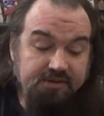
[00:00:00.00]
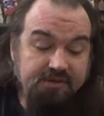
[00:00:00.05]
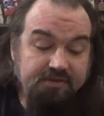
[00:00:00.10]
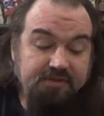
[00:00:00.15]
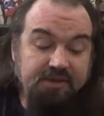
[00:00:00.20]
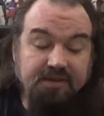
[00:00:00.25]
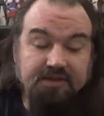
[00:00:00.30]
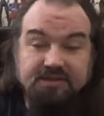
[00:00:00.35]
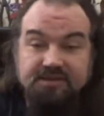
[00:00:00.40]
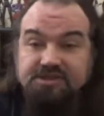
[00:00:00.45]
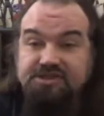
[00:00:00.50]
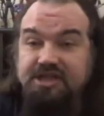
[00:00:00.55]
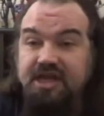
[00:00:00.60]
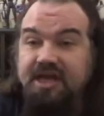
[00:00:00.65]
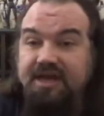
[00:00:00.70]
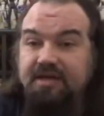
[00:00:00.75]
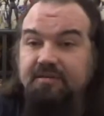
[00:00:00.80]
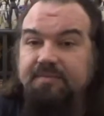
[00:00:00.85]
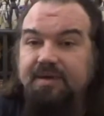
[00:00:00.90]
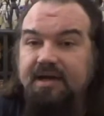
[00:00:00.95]
telling
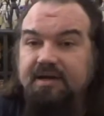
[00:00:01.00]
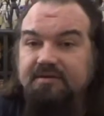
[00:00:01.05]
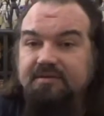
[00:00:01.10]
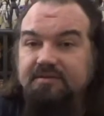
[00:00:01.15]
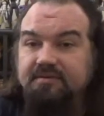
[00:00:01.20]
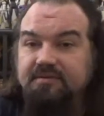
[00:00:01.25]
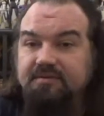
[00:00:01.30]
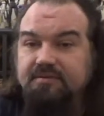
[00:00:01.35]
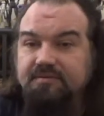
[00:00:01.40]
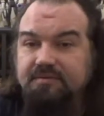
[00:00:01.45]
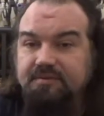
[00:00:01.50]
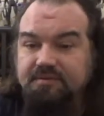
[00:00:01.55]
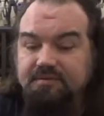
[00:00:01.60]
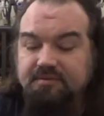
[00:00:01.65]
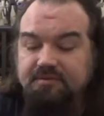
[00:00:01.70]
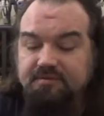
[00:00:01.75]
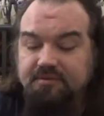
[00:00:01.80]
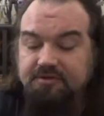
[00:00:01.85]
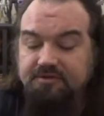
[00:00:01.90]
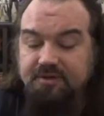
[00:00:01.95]
Jane about the
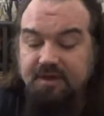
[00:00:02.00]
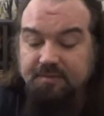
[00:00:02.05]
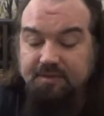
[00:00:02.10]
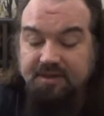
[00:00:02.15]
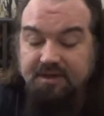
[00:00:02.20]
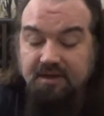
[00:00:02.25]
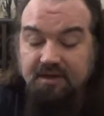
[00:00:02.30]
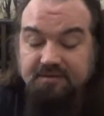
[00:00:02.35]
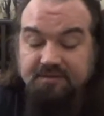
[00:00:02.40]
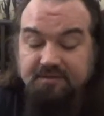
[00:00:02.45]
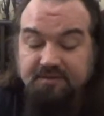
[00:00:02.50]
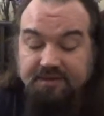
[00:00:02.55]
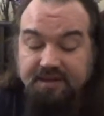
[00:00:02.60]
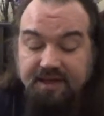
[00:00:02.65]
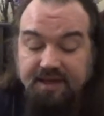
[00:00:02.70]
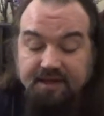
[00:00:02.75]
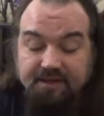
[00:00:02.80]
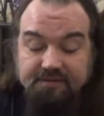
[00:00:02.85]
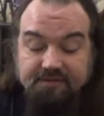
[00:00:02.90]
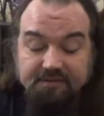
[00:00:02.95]
dream he constantly
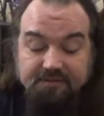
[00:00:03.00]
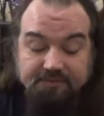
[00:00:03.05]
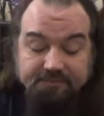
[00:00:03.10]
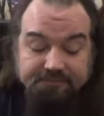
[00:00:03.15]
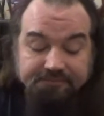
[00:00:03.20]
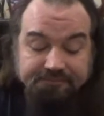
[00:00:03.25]
has.